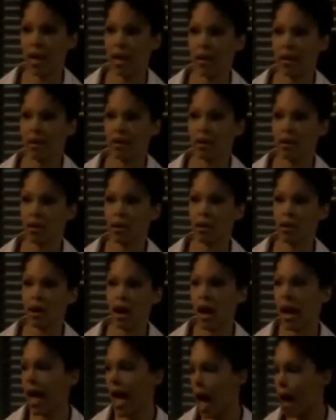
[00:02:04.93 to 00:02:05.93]
But how pathetic
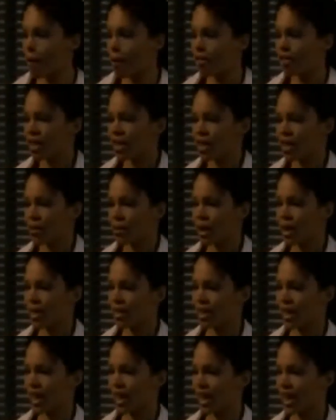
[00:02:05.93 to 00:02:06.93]
am I?
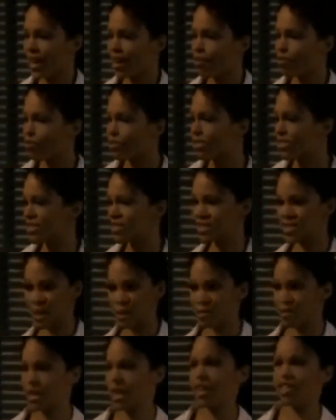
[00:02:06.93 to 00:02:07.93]
How pathetic am I that
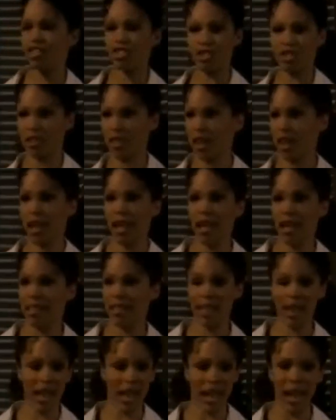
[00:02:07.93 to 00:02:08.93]
I can't resist
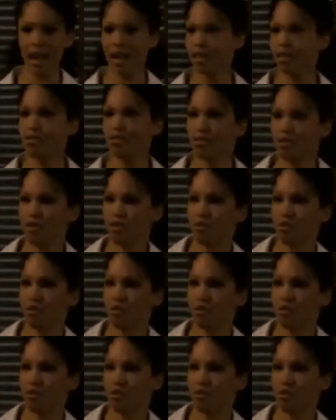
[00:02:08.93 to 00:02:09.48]
temptation, that,